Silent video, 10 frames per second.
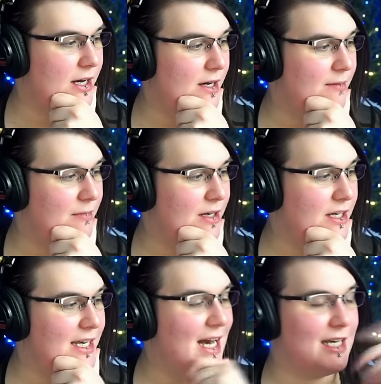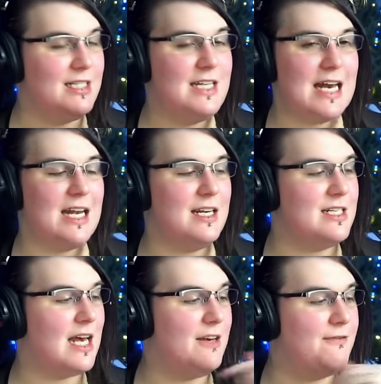Um, yeah, Danny
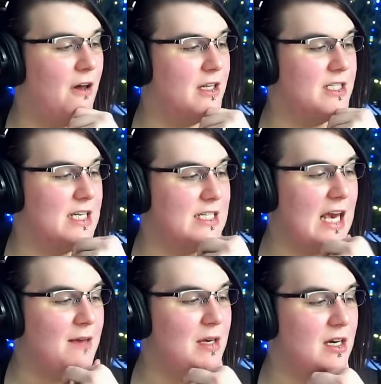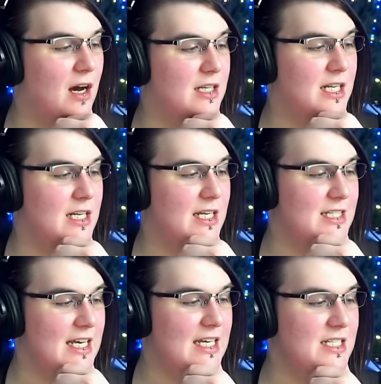Danny Fallen says gaming content
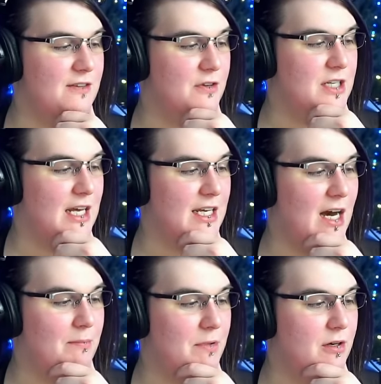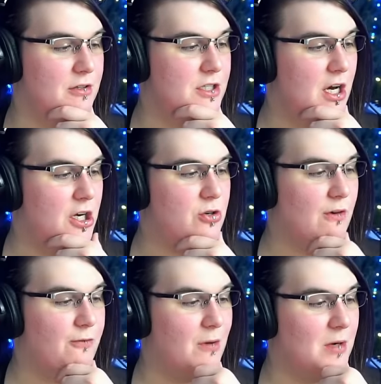is easy for daily uploads.
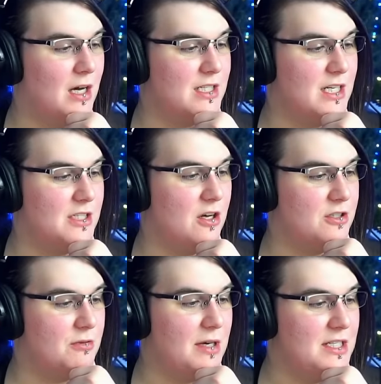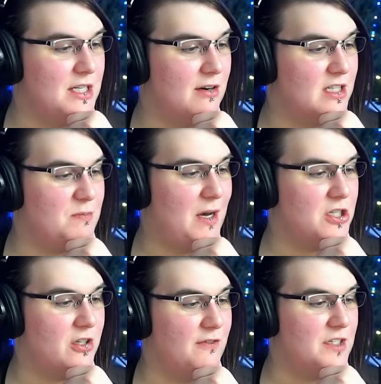Short form content is also easier,
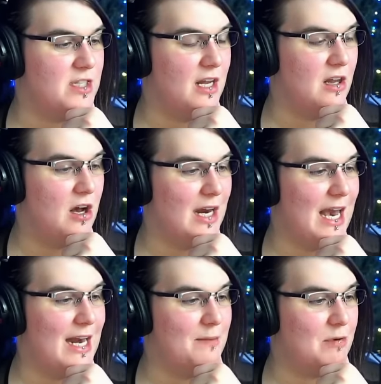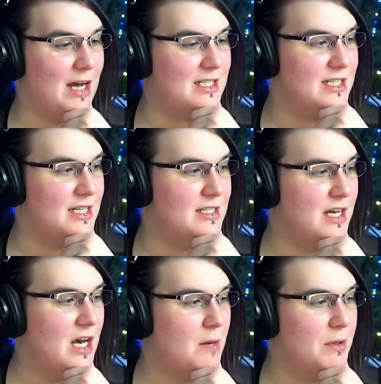especially if it's not long edit
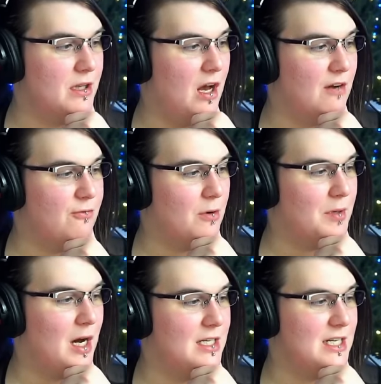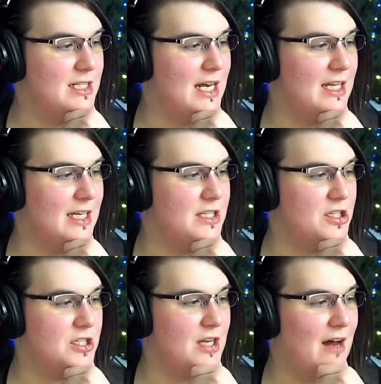processes. But long form content daily
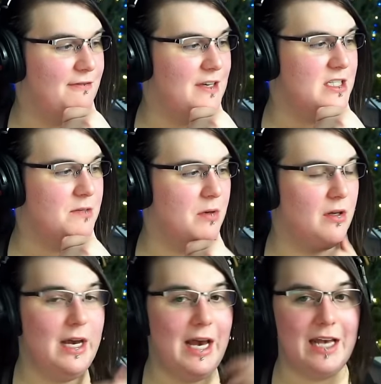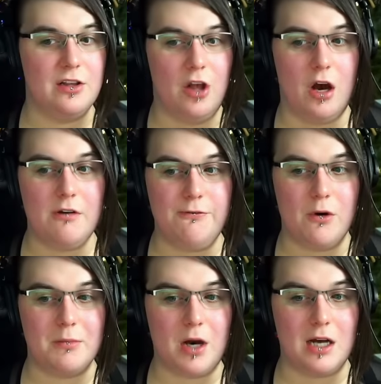is just not feasible. And long
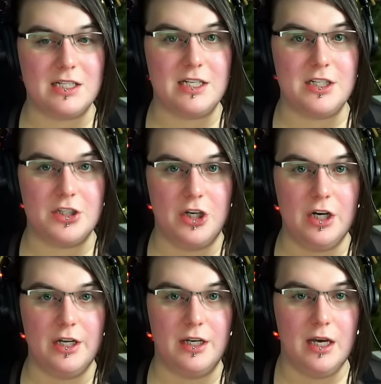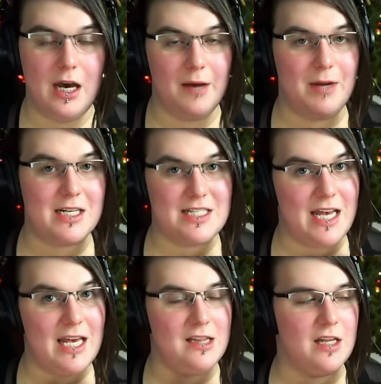form content is good. I'm not
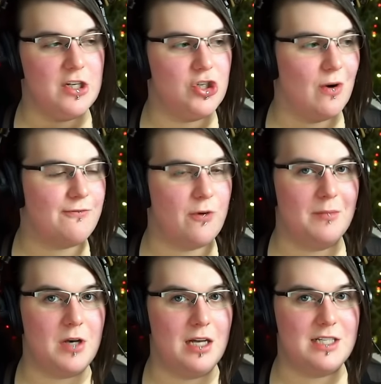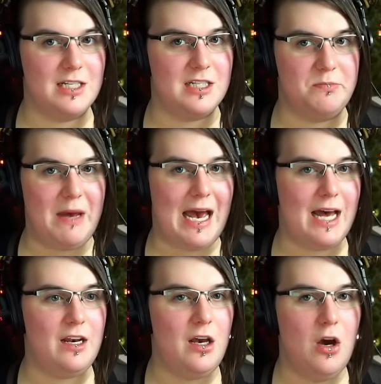saying that short form content is
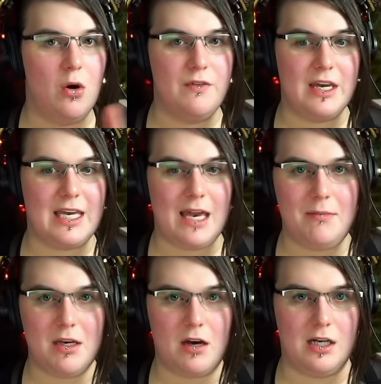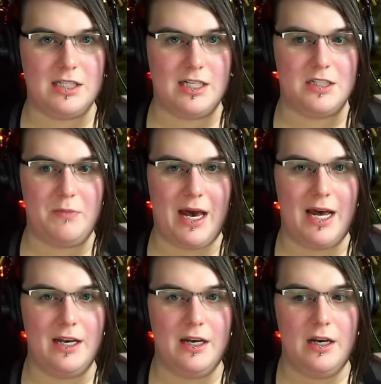bad or that gaming content is
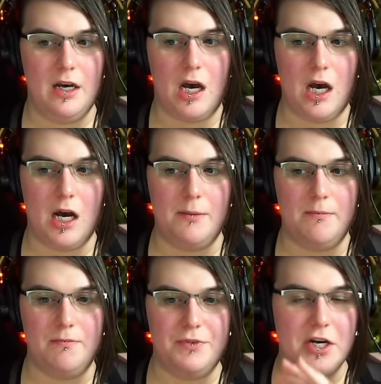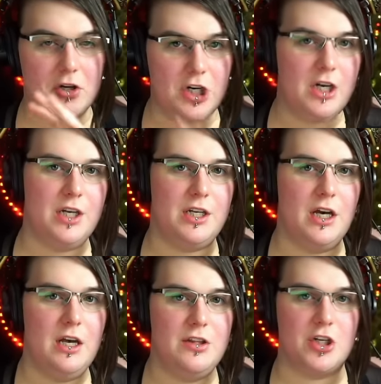bad. Um, they're
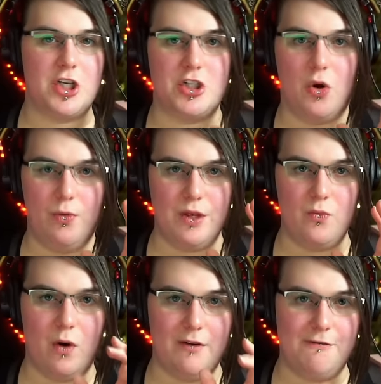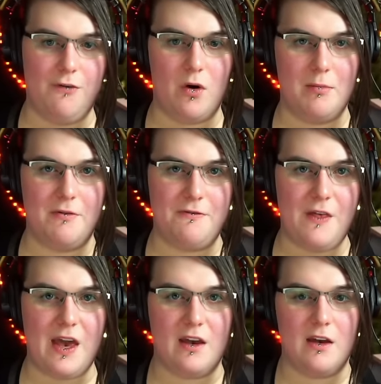good. They're just only one form of
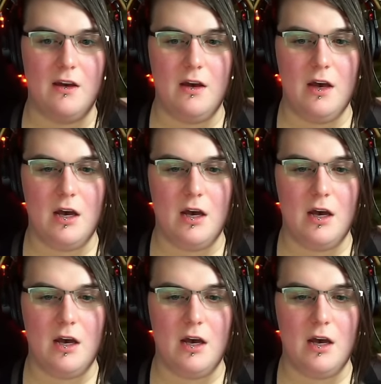thing.